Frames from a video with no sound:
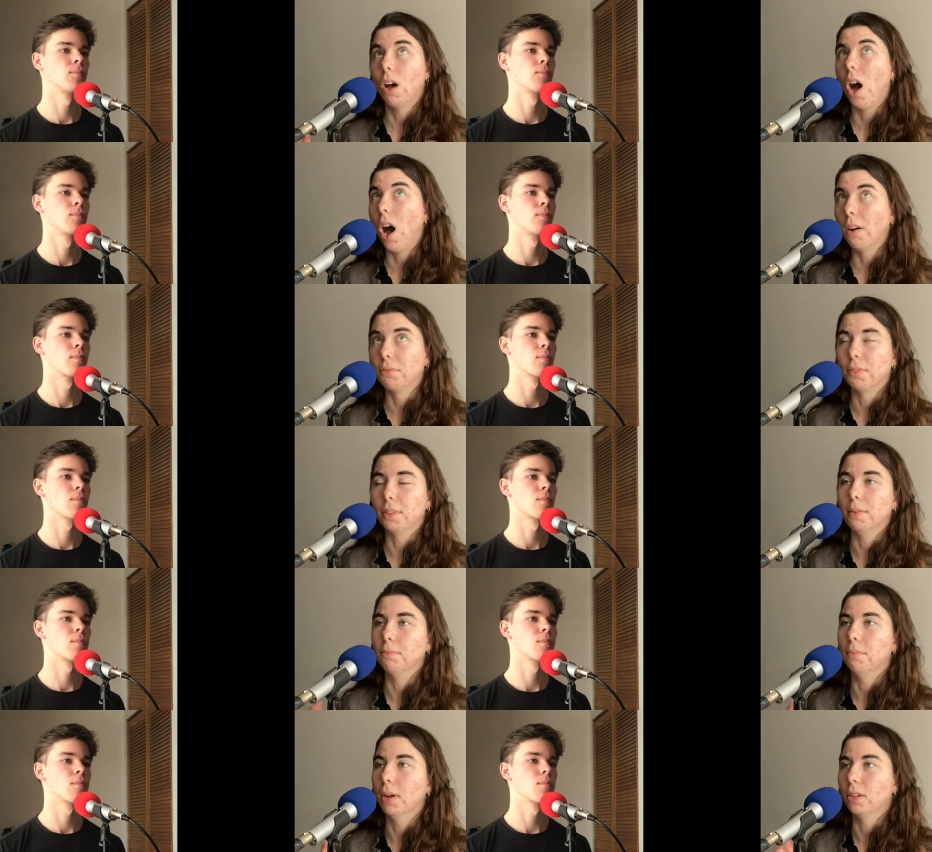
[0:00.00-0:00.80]

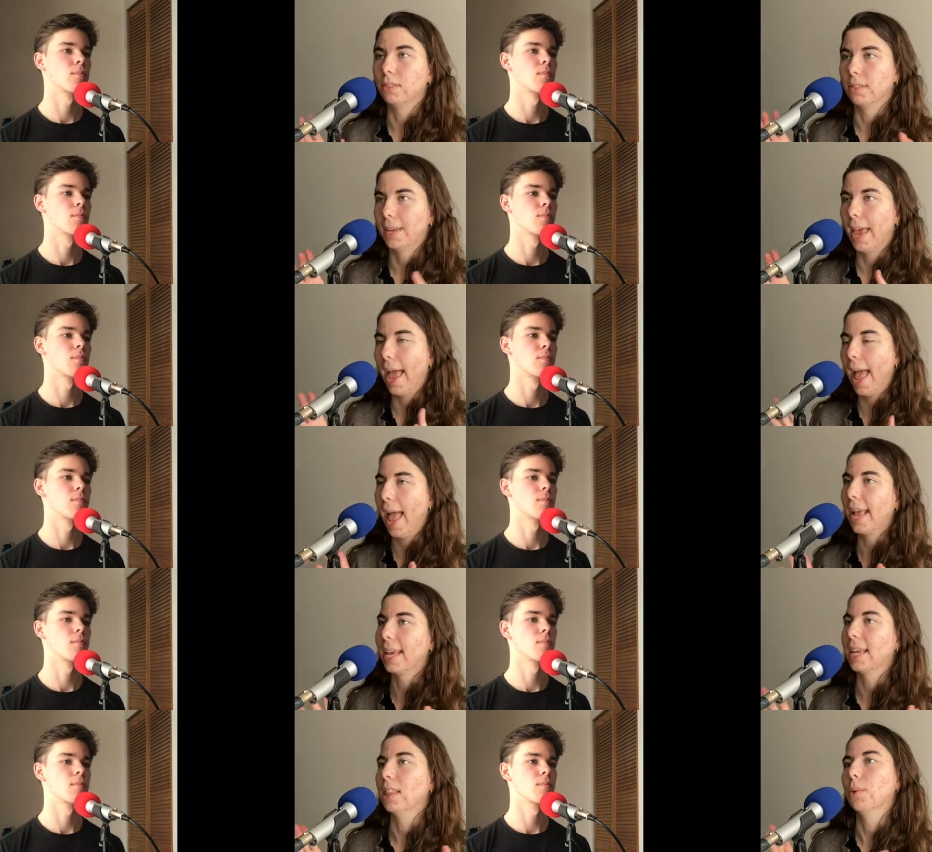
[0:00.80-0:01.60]
Speaker 1: often built
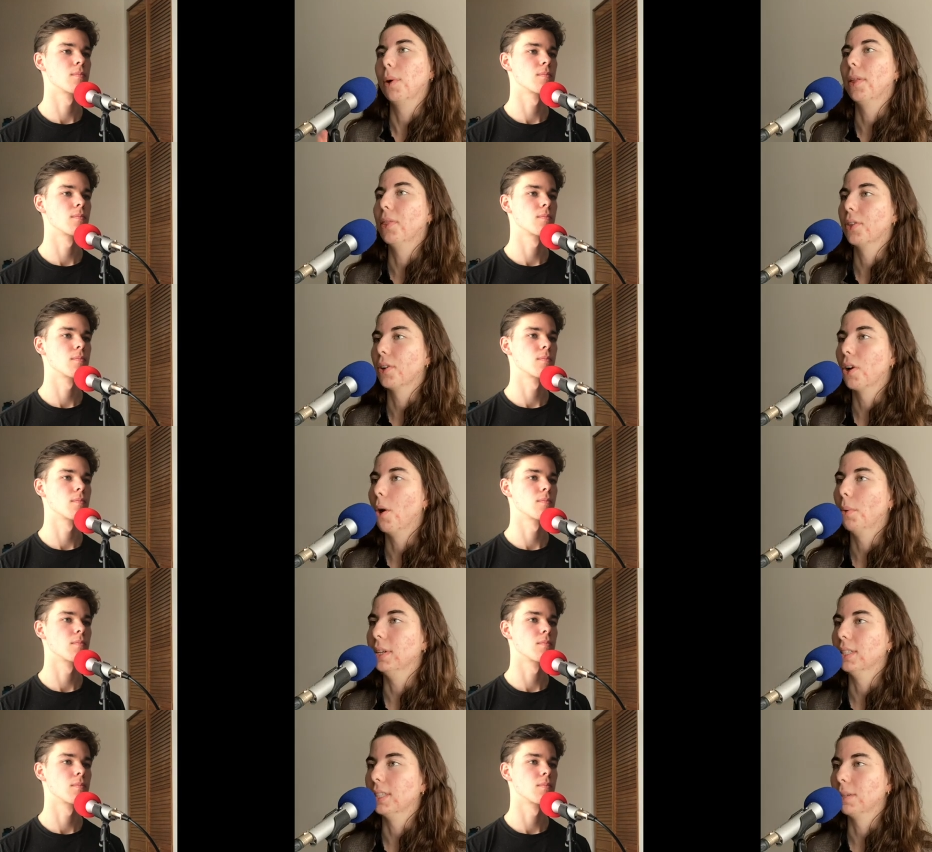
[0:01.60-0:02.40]
hanging the way they're
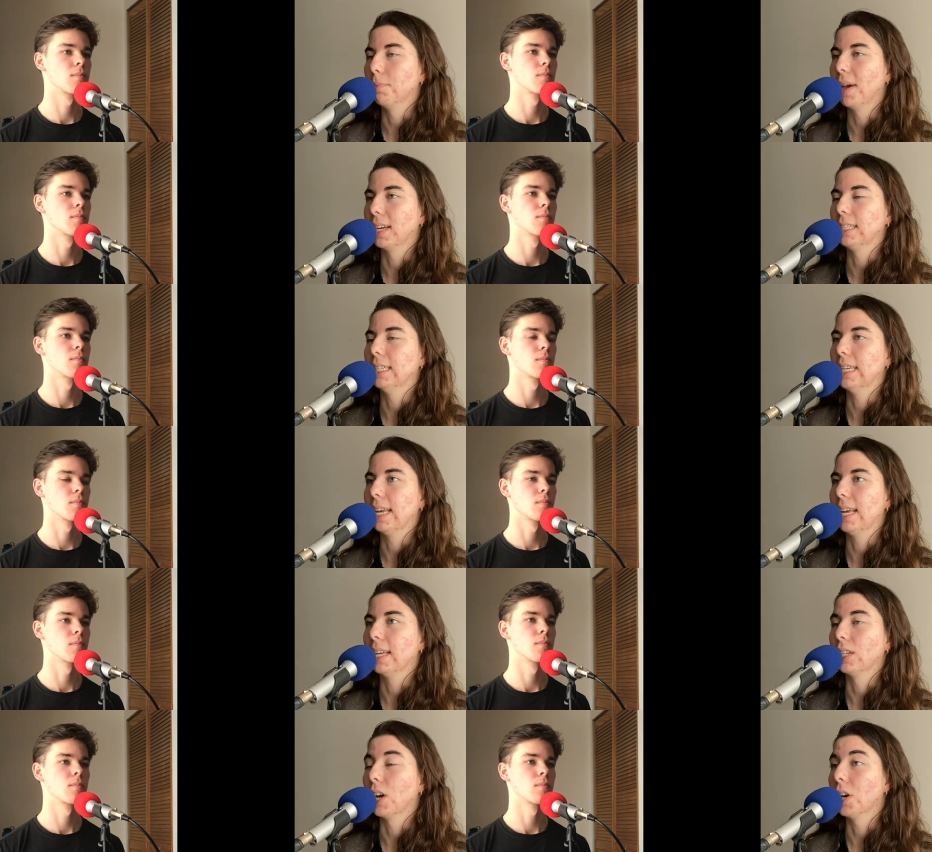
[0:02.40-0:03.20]
always depicted
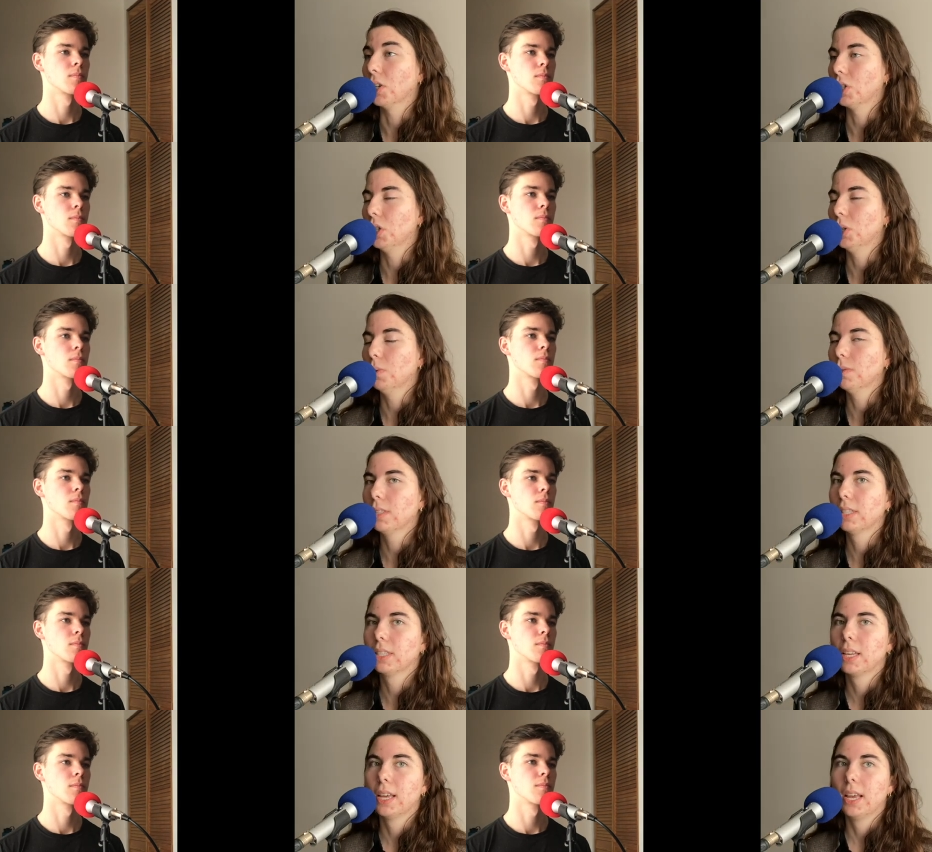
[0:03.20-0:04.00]
in
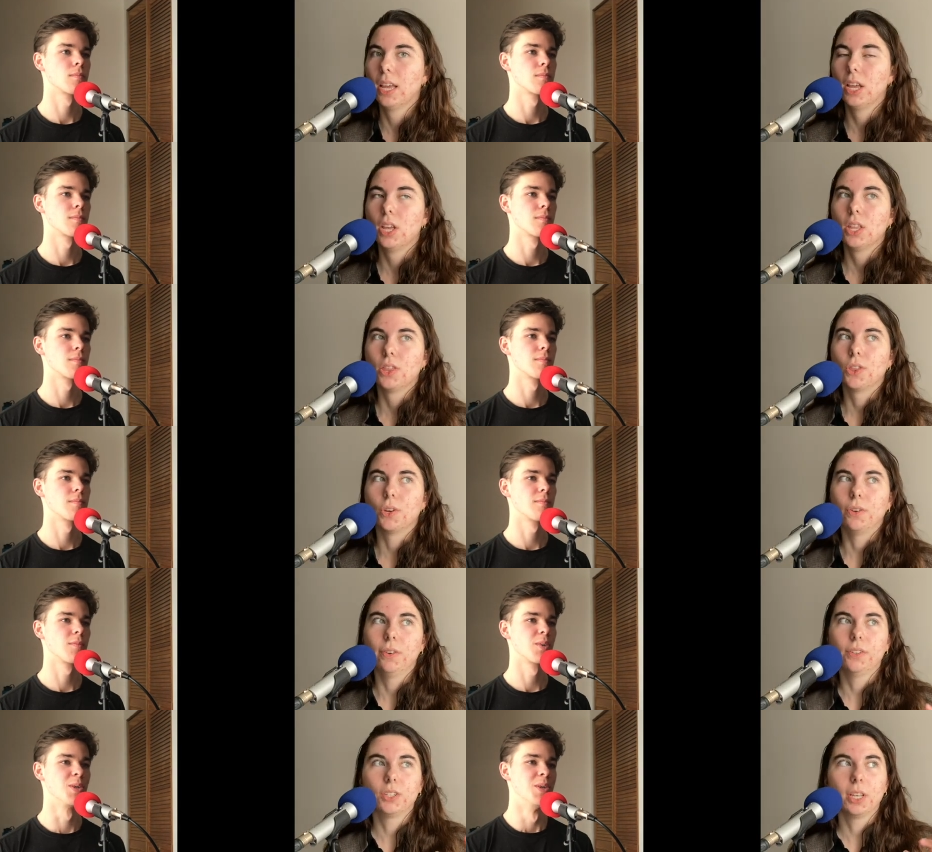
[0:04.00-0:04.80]
cartoons. They're usually